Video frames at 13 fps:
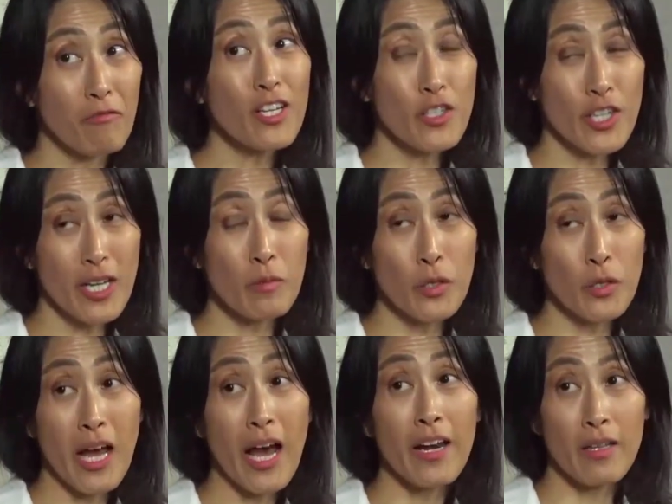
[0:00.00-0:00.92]
and Russia,
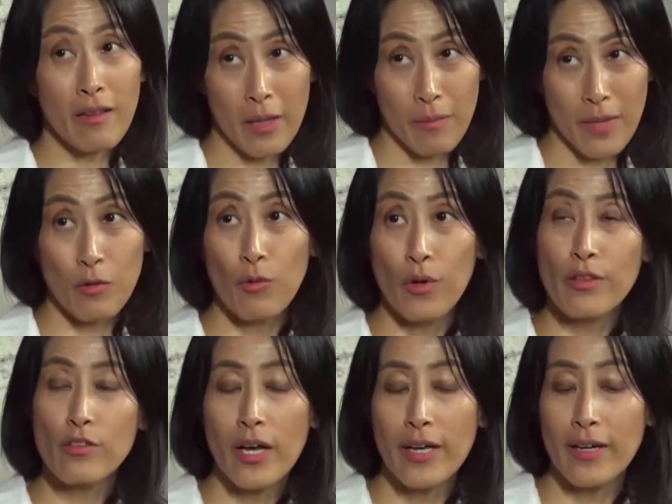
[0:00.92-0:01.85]
so non alignment
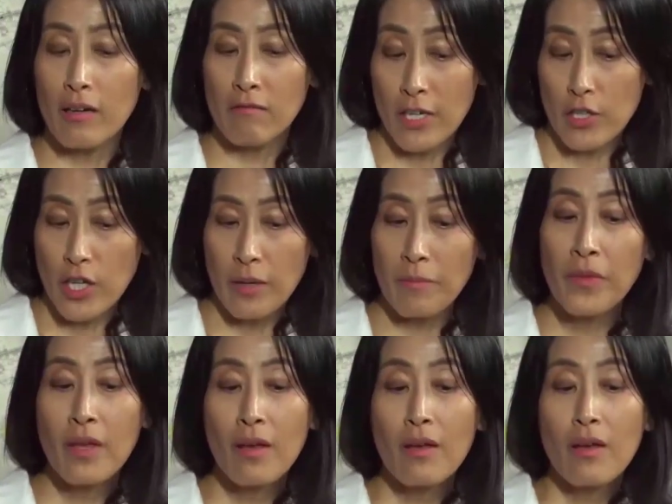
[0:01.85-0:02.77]
with China and Russia.